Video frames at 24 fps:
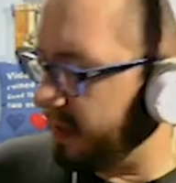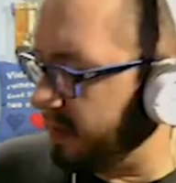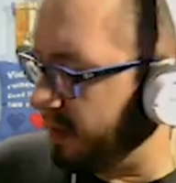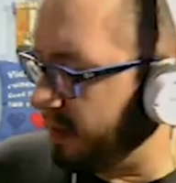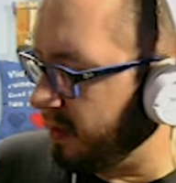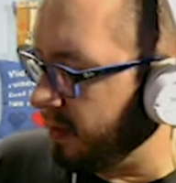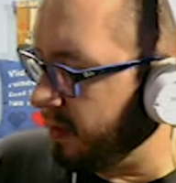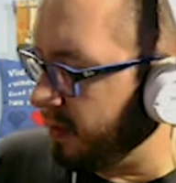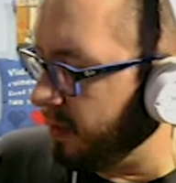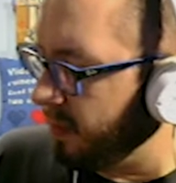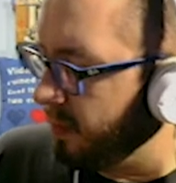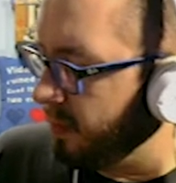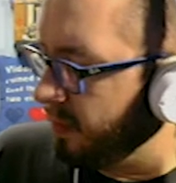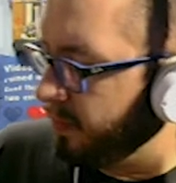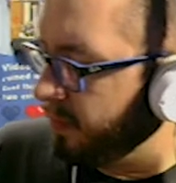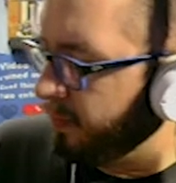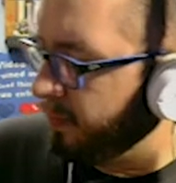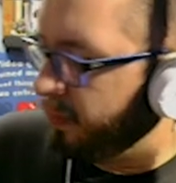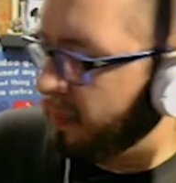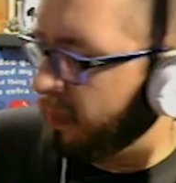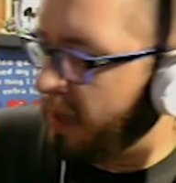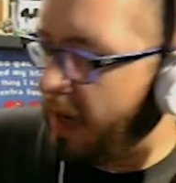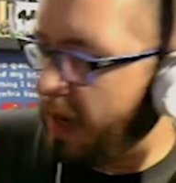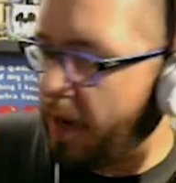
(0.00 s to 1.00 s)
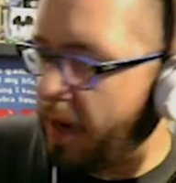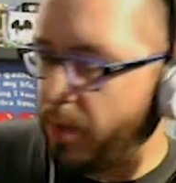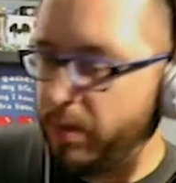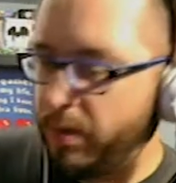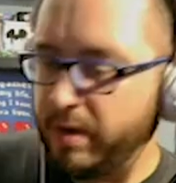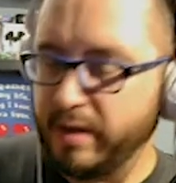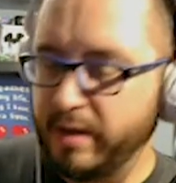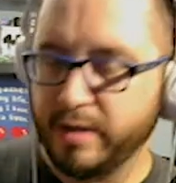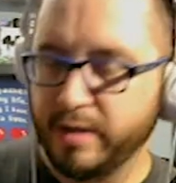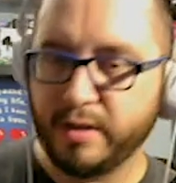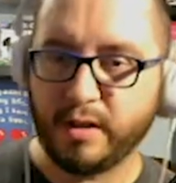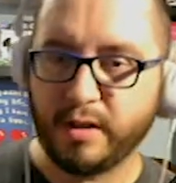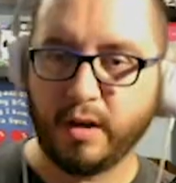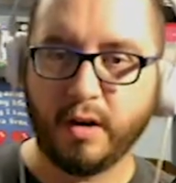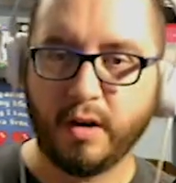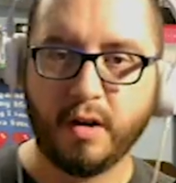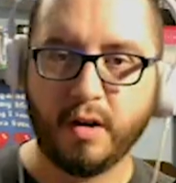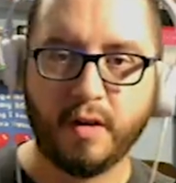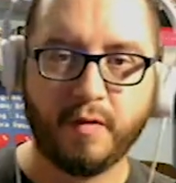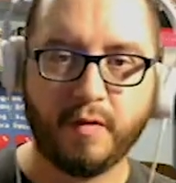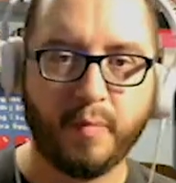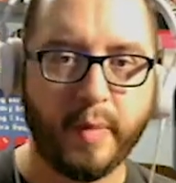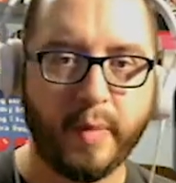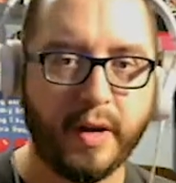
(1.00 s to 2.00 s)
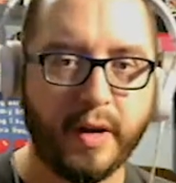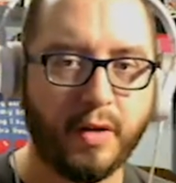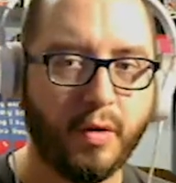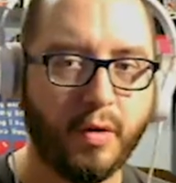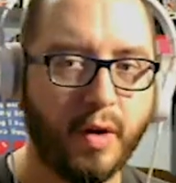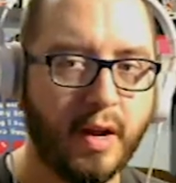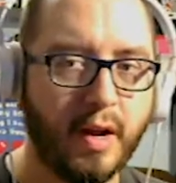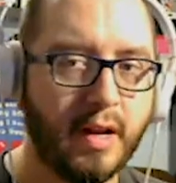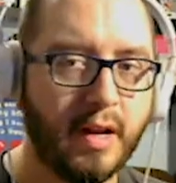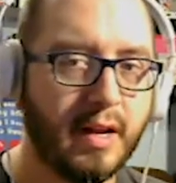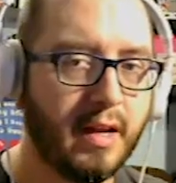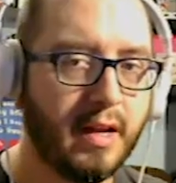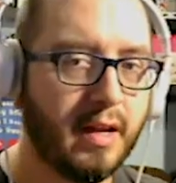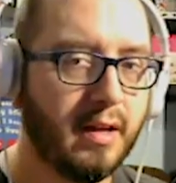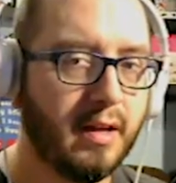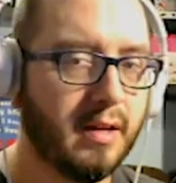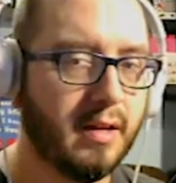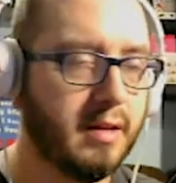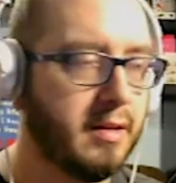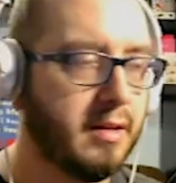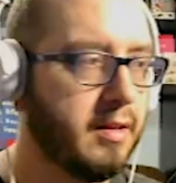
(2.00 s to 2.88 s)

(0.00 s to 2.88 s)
So I wanted to start off by creating